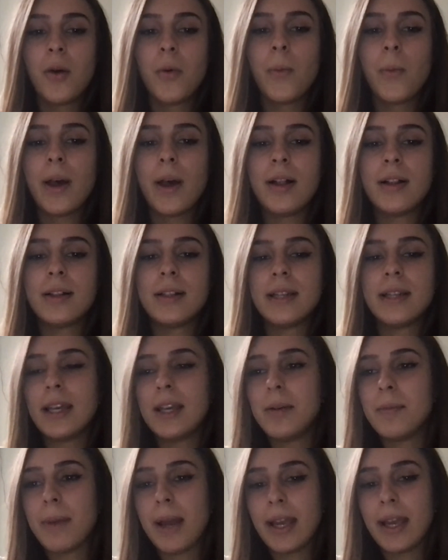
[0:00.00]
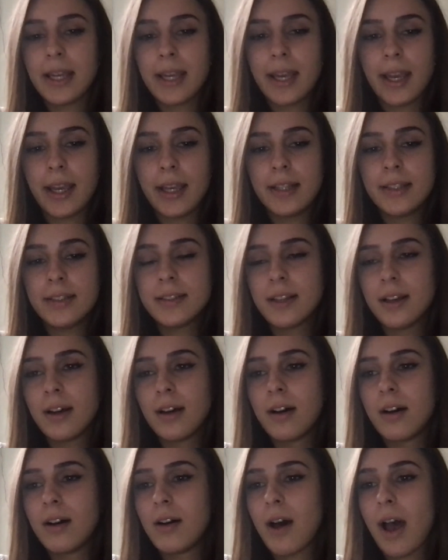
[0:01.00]
Well, in my case,
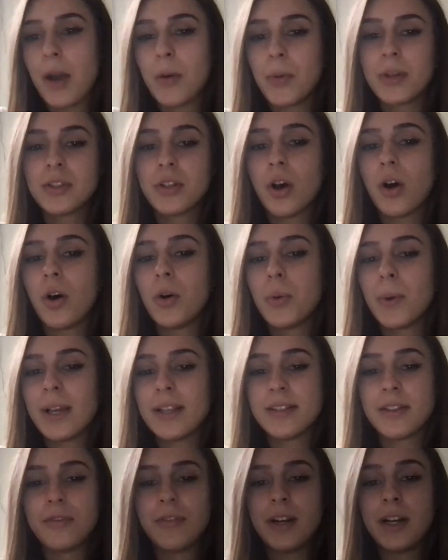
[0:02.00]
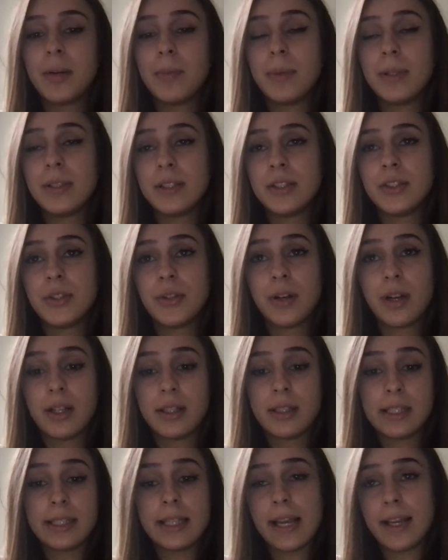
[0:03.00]
I was always a very busy
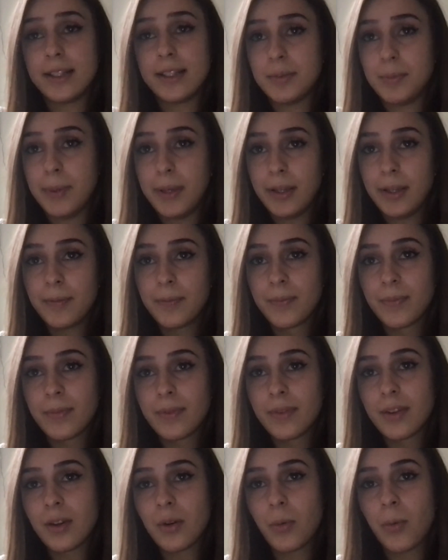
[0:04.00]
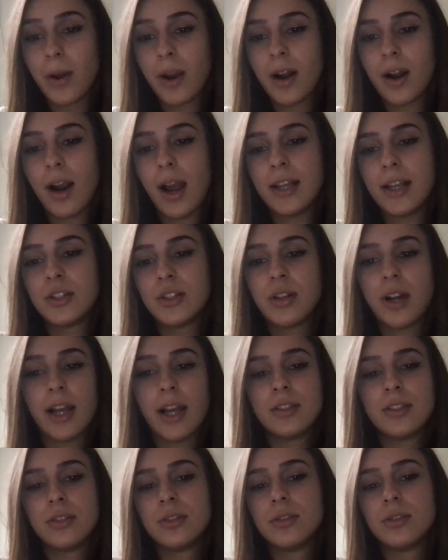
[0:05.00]
student at ISB, where I
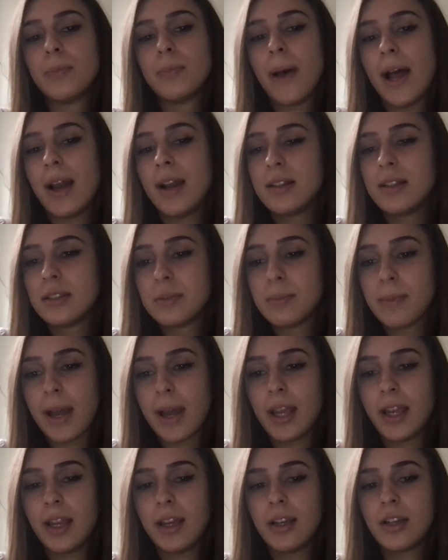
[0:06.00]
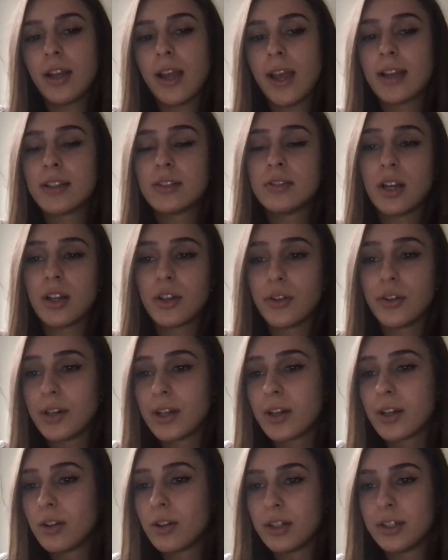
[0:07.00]
tried to balance my
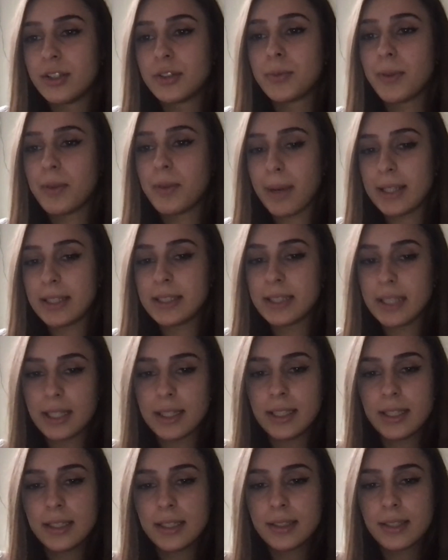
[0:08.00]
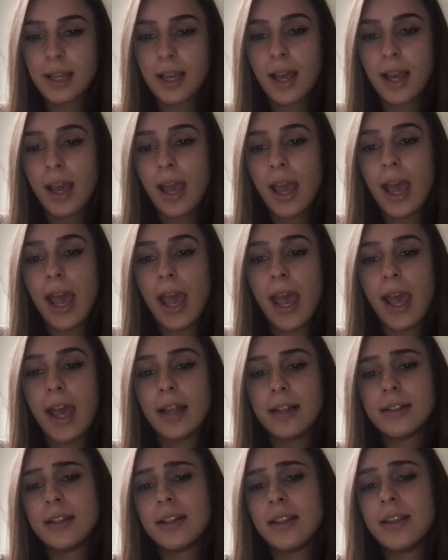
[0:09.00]
extracurriculars with my studies.
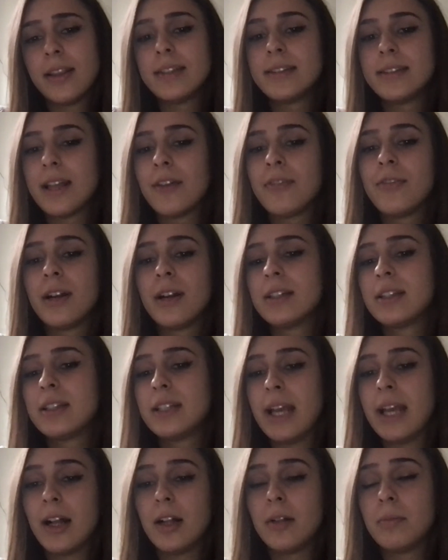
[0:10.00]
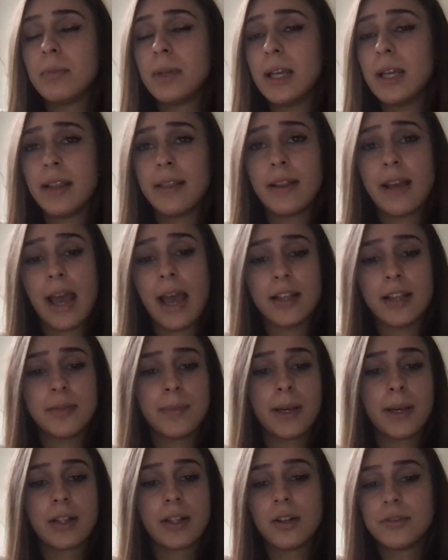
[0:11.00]
And this definitely helped me in the
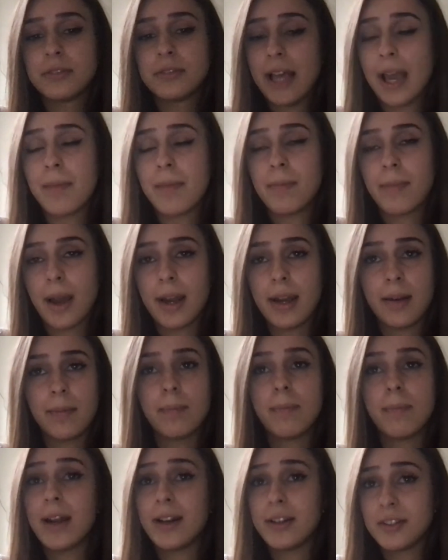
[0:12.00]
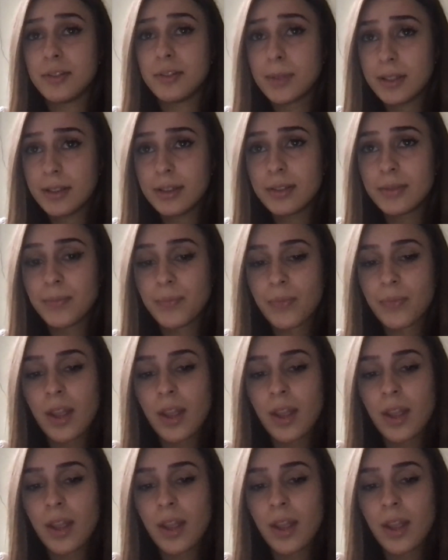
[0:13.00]
aspect of time management.